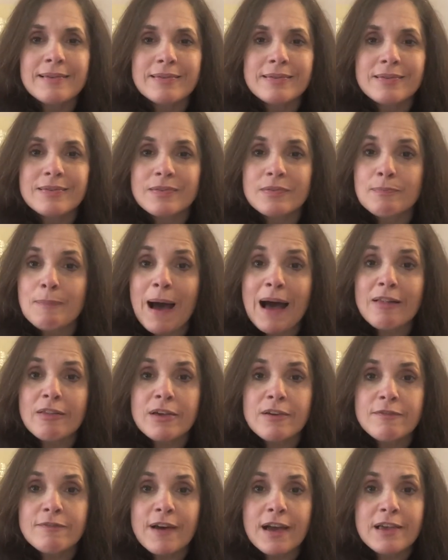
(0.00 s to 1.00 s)
smiley
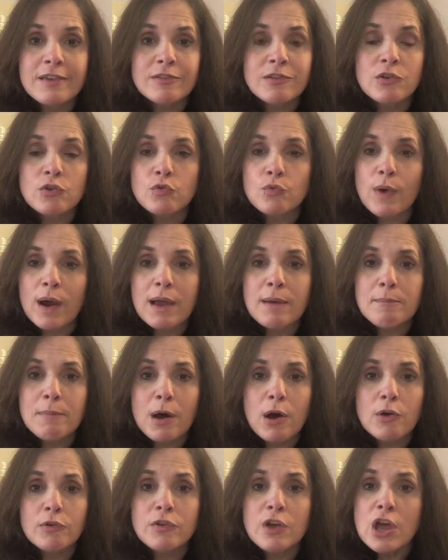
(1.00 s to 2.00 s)
faces,
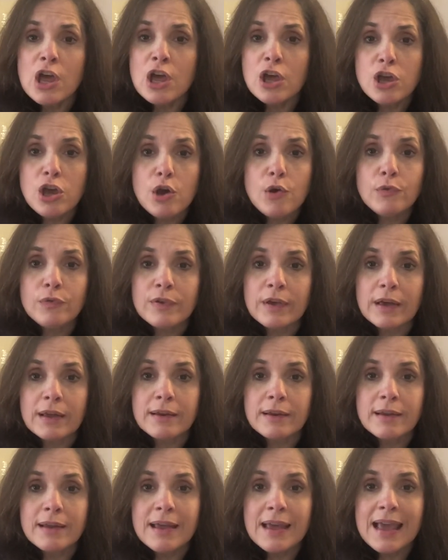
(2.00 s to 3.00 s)
rainbows. Use it.
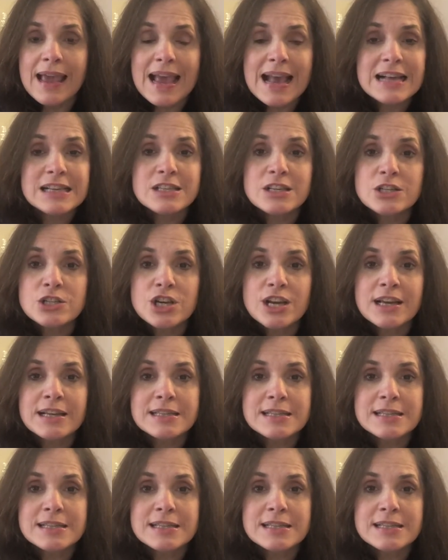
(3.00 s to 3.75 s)
It's a chance